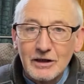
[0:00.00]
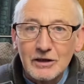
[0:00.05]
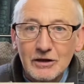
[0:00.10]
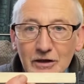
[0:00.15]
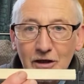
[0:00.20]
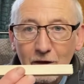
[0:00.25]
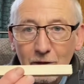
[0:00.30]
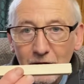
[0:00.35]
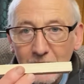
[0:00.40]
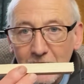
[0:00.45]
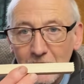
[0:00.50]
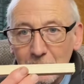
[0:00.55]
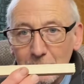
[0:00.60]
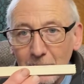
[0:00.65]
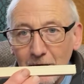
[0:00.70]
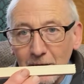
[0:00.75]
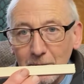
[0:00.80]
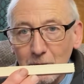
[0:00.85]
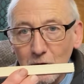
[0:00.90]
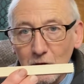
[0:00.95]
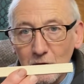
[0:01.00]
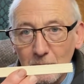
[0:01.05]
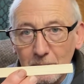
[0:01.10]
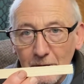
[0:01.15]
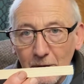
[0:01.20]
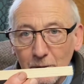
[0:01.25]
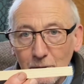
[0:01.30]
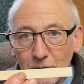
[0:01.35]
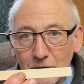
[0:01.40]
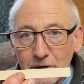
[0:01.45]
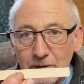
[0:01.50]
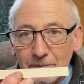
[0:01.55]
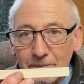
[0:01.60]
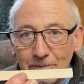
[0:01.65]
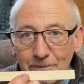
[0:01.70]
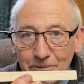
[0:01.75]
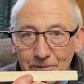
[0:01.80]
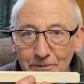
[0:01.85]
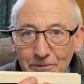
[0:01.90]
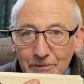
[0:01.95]
So here's my model boat,
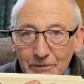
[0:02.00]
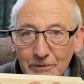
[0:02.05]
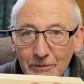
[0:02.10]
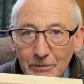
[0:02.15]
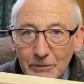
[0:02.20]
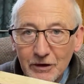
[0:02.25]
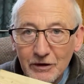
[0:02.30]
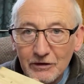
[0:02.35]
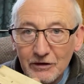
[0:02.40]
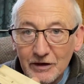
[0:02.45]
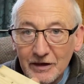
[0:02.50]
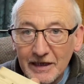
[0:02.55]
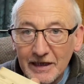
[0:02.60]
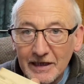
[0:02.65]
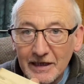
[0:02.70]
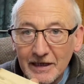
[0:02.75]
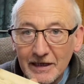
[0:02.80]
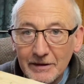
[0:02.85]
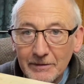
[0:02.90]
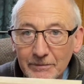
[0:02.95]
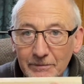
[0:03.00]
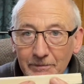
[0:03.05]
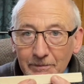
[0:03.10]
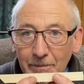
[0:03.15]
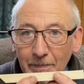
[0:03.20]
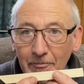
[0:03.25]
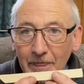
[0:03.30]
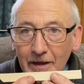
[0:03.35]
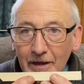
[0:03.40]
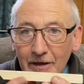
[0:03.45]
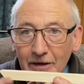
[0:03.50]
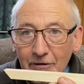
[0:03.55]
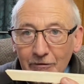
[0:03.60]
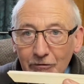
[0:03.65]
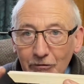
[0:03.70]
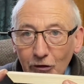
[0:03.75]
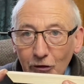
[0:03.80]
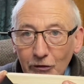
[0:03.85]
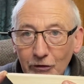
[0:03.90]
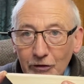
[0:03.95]
bit of kindling,
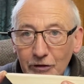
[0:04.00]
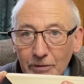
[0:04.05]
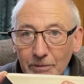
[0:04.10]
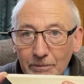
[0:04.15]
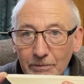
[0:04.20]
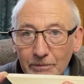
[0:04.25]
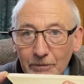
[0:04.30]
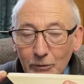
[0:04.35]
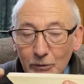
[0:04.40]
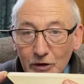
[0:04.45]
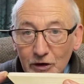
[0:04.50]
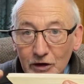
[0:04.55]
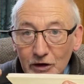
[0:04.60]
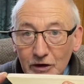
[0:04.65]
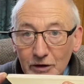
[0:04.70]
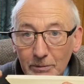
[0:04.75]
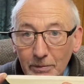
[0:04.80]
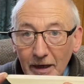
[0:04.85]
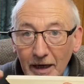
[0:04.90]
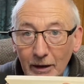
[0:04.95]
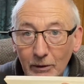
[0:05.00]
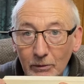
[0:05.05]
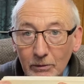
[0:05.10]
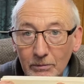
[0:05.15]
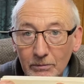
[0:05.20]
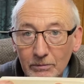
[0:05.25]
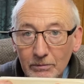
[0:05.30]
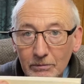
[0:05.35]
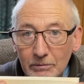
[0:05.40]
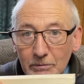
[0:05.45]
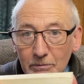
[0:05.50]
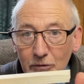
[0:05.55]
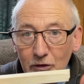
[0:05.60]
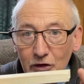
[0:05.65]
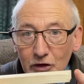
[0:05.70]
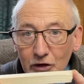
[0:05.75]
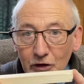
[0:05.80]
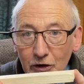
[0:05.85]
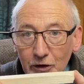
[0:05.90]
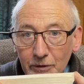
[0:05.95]
front, which is the bow,
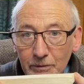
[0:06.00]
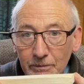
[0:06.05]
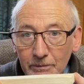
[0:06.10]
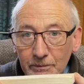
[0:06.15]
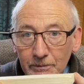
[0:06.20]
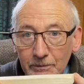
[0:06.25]
stern.